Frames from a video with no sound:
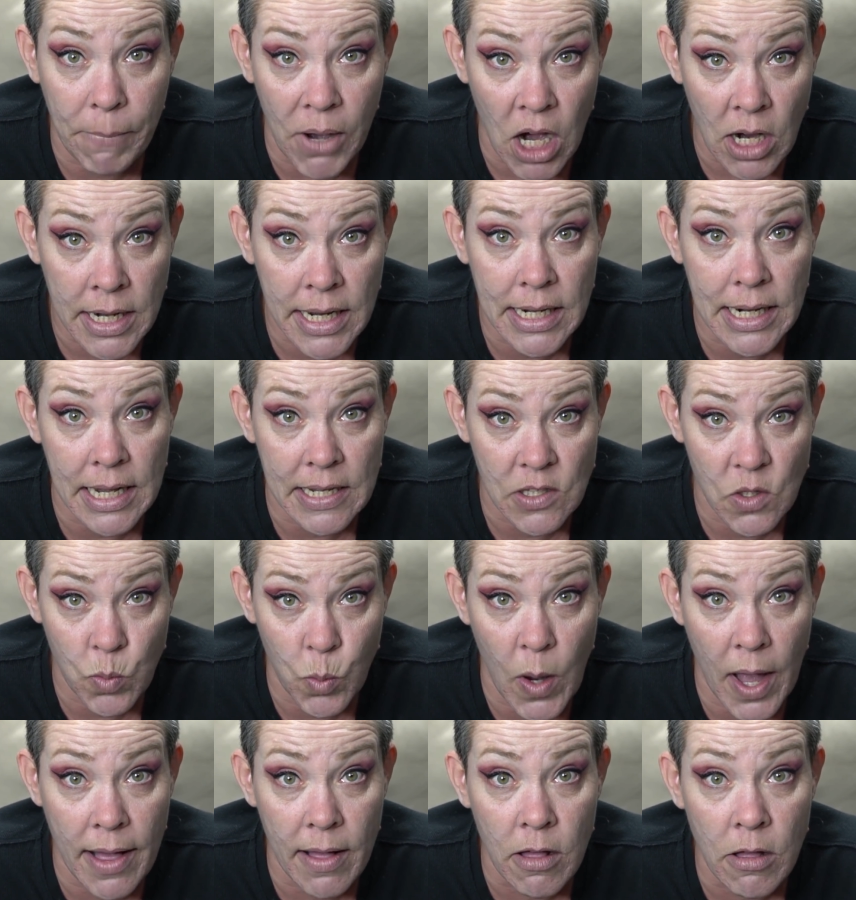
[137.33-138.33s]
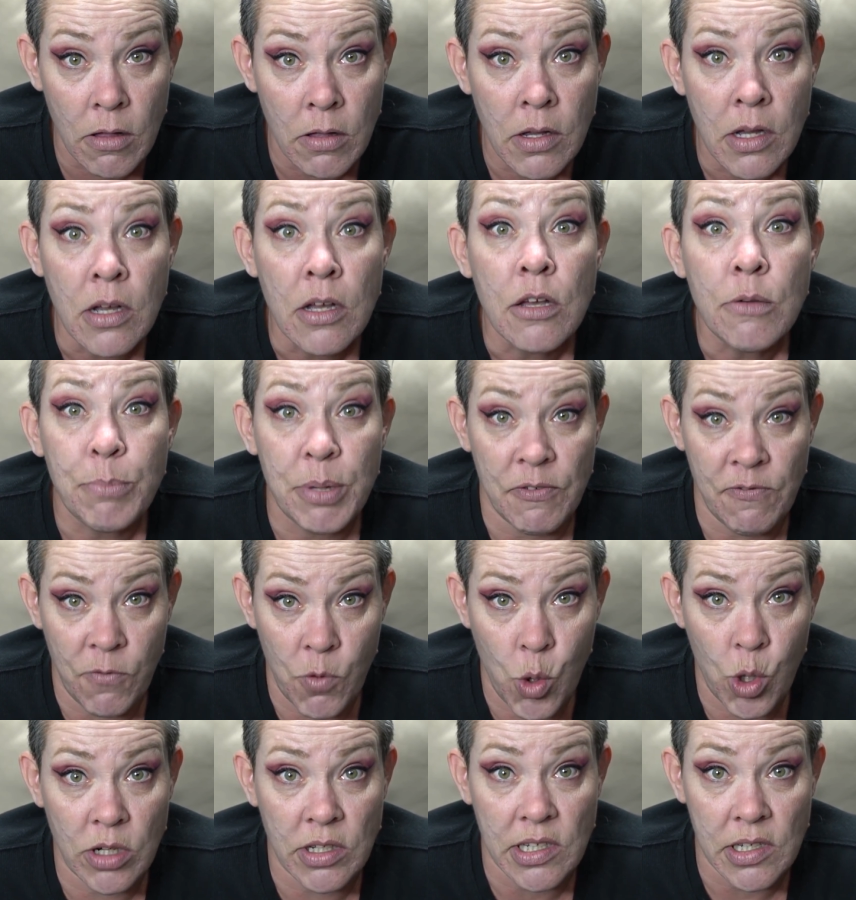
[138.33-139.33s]
bucket as well
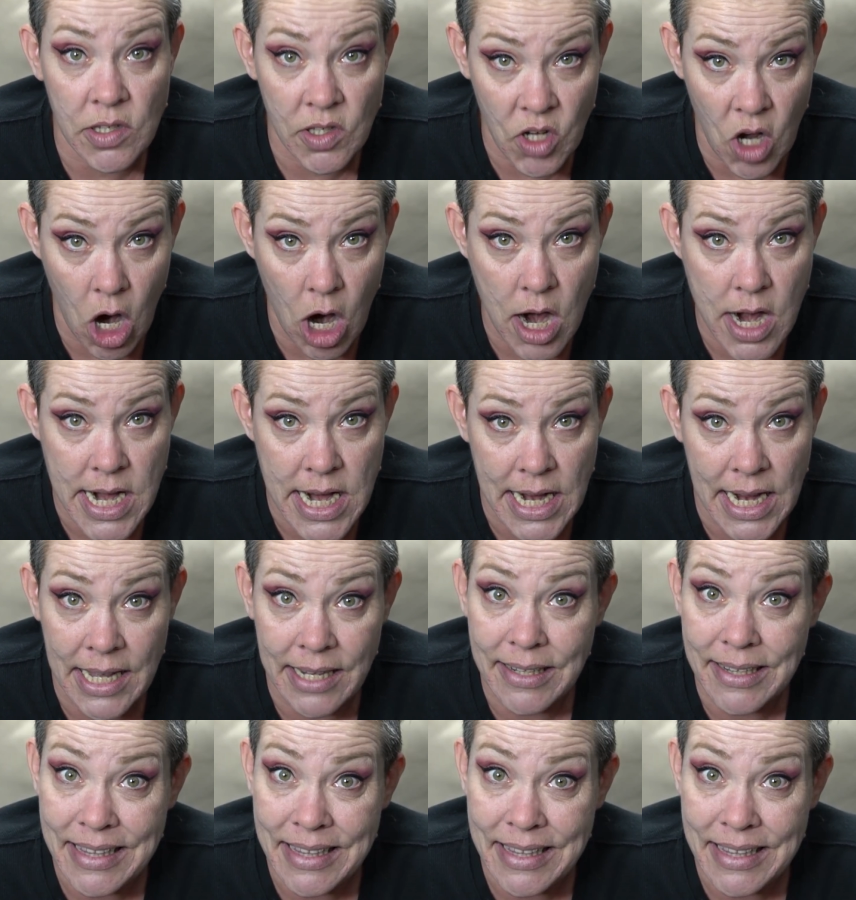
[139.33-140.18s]
before discarding it.